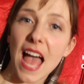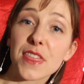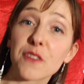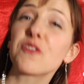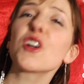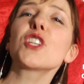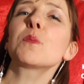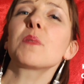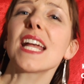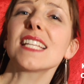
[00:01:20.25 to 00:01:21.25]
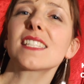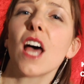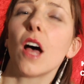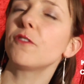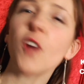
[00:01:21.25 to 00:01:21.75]
And the first place
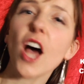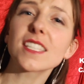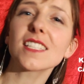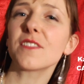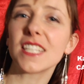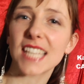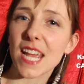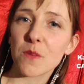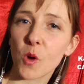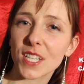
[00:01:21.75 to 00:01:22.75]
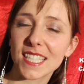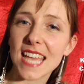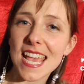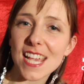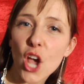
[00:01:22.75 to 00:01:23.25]
Fossil of the Day award
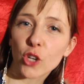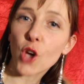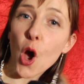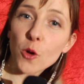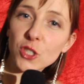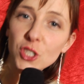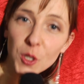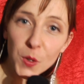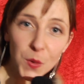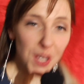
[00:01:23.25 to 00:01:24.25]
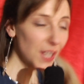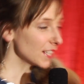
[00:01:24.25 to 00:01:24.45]
today goes to?